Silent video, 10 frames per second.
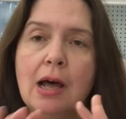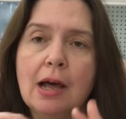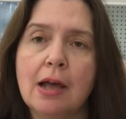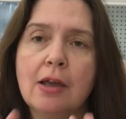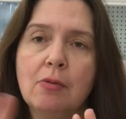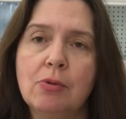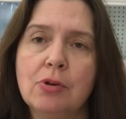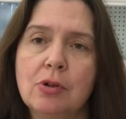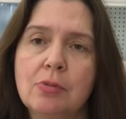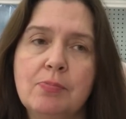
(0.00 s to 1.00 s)
I
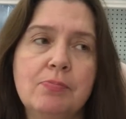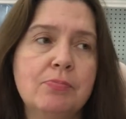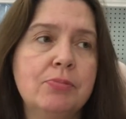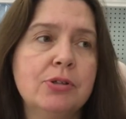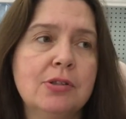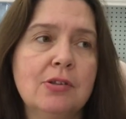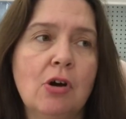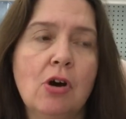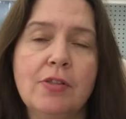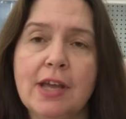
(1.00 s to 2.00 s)
will put
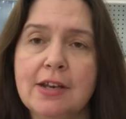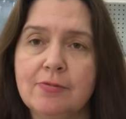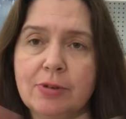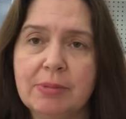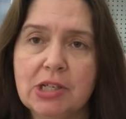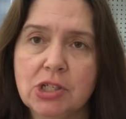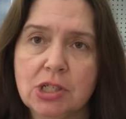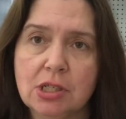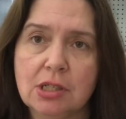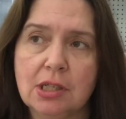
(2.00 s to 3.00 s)
all that
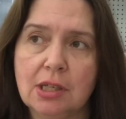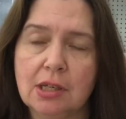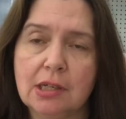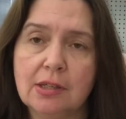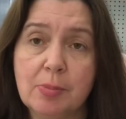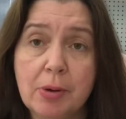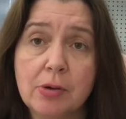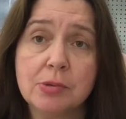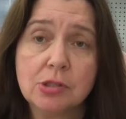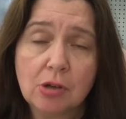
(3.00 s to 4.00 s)
information uh, in a
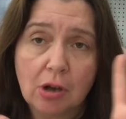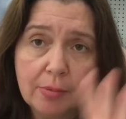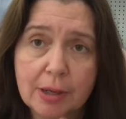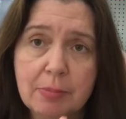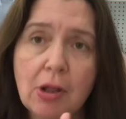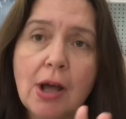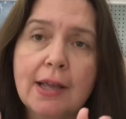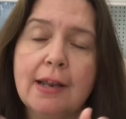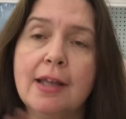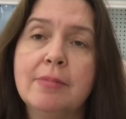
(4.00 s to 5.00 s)
post on my
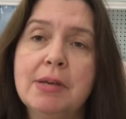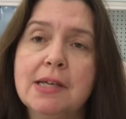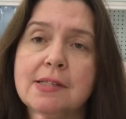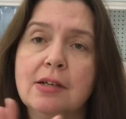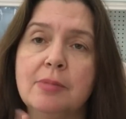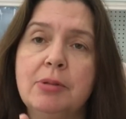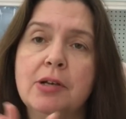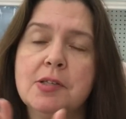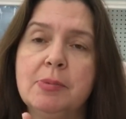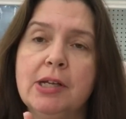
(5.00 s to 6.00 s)
blog at ann makes dot
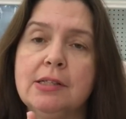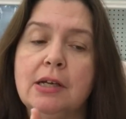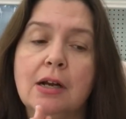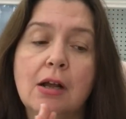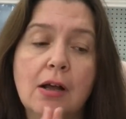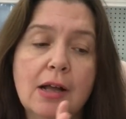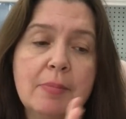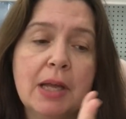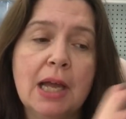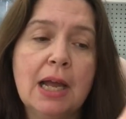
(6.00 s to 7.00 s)
blogspot dot
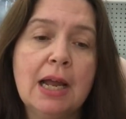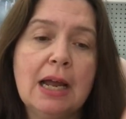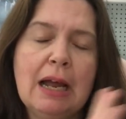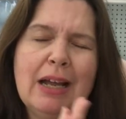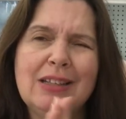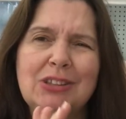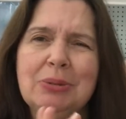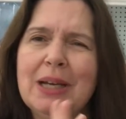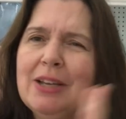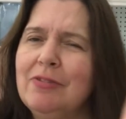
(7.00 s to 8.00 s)
com. I'll
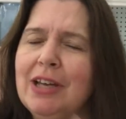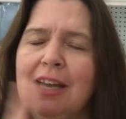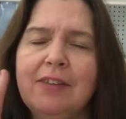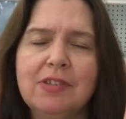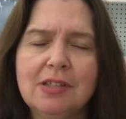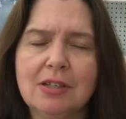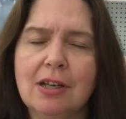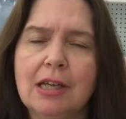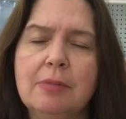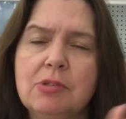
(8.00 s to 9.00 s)
try, if I have the
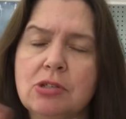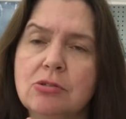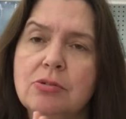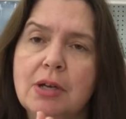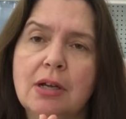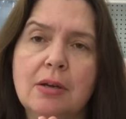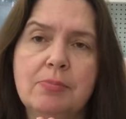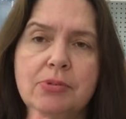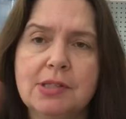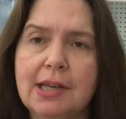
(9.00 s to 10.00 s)
time, to uh,
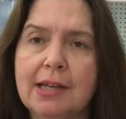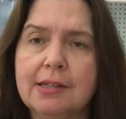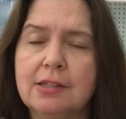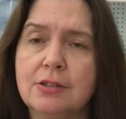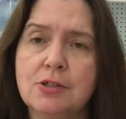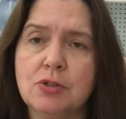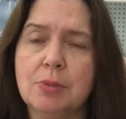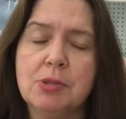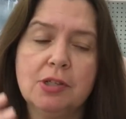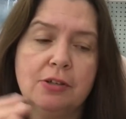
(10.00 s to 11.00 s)
put that in the
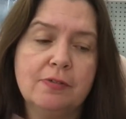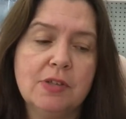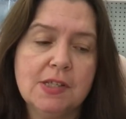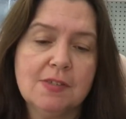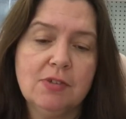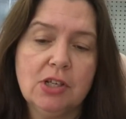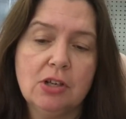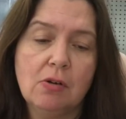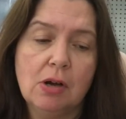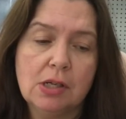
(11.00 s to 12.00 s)
description of this
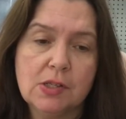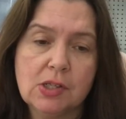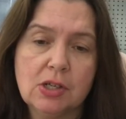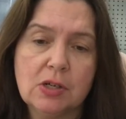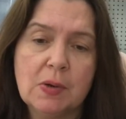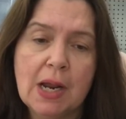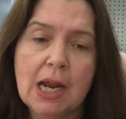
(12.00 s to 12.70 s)
video also.